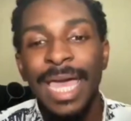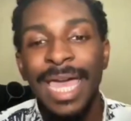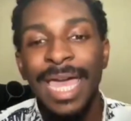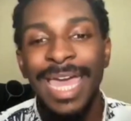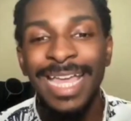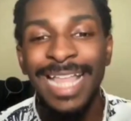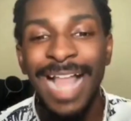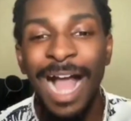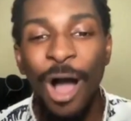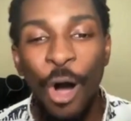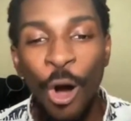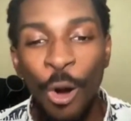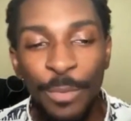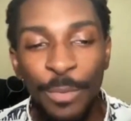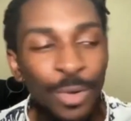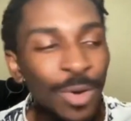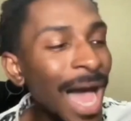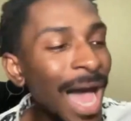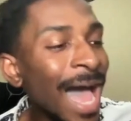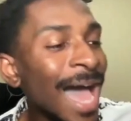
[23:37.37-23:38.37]
And I hope
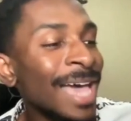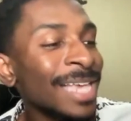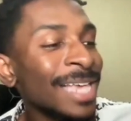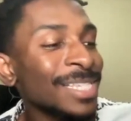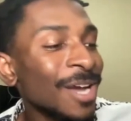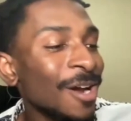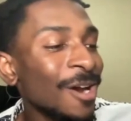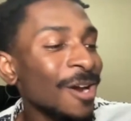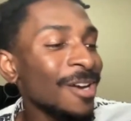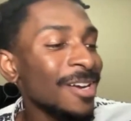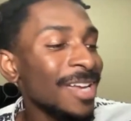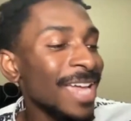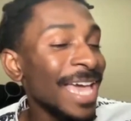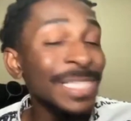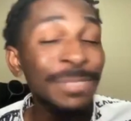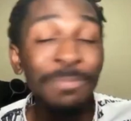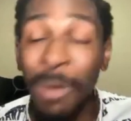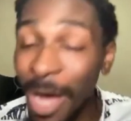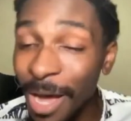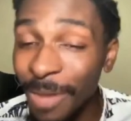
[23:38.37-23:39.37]
you guys are
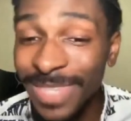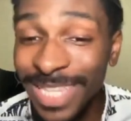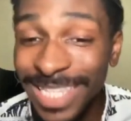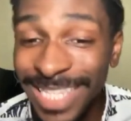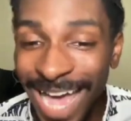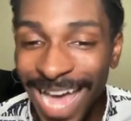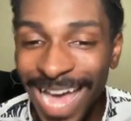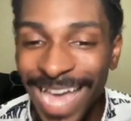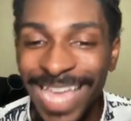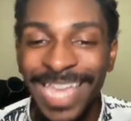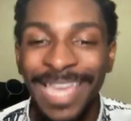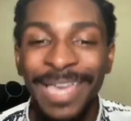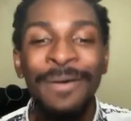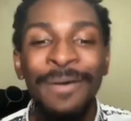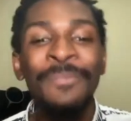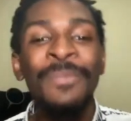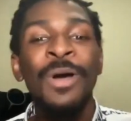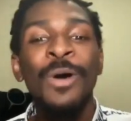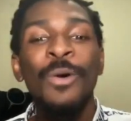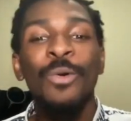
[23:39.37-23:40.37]
as pumped as I
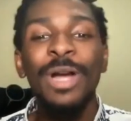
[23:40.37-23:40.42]
am.